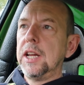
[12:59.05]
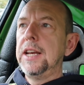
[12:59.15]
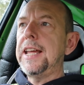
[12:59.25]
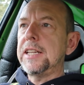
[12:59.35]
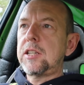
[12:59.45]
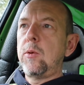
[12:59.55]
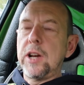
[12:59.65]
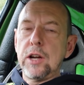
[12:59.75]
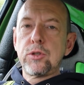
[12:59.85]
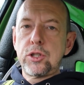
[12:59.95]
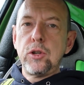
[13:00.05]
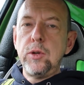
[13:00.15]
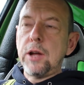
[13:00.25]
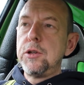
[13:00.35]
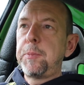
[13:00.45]
let someone else
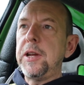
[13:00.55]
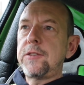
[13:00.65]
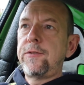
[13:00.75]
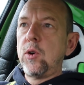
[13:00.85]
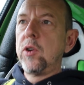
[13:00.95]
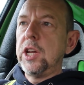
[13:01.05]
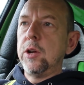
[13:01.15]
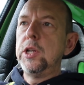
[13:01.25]
do those bits for you,